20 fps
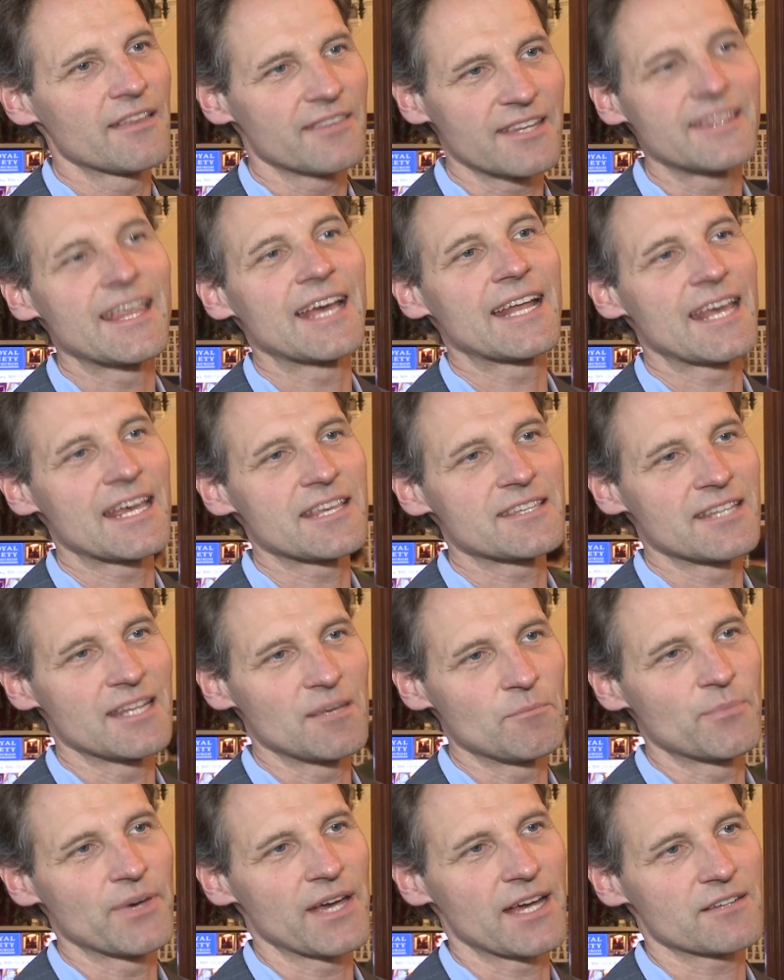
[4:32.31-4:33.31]
that that has an
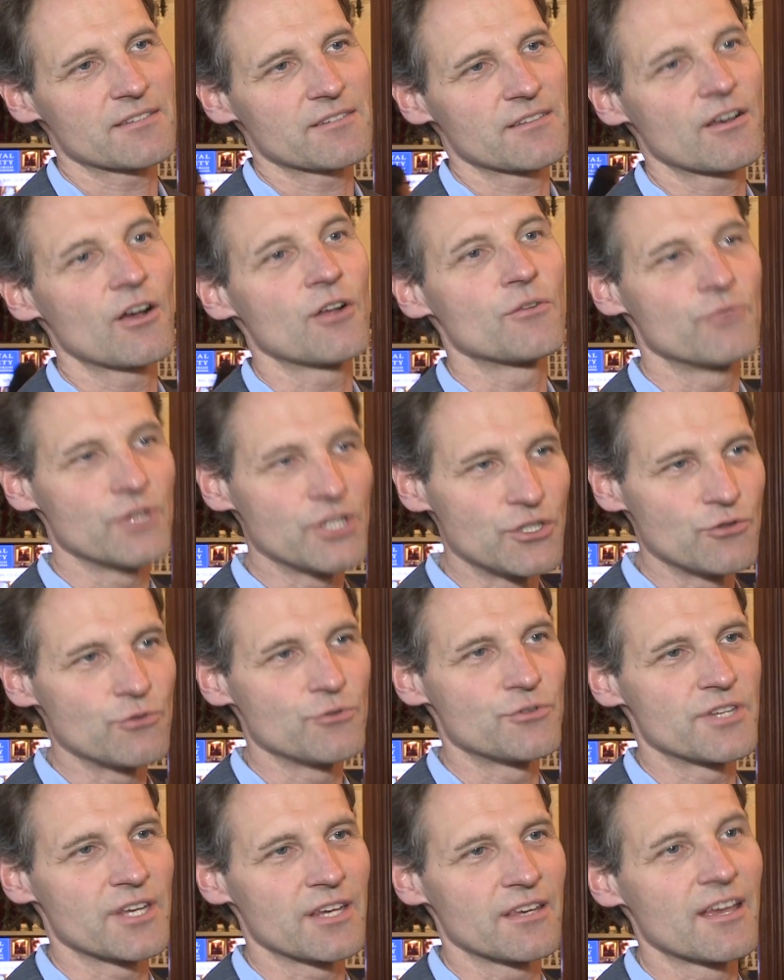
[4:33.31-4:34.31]
impact on
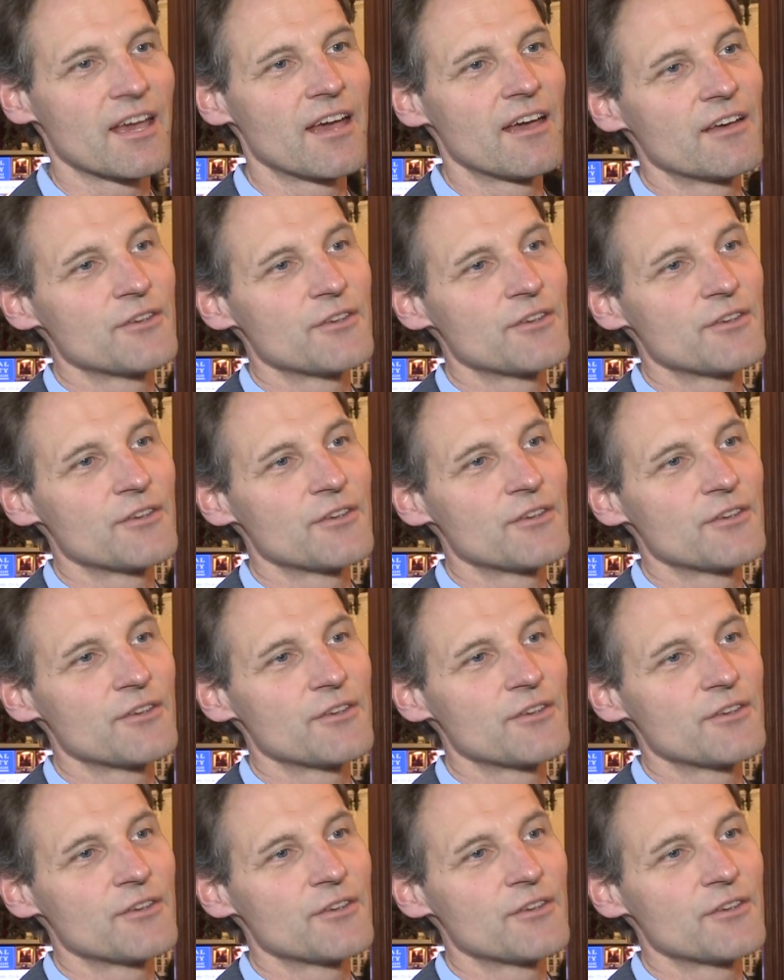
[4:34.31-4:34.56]
reducing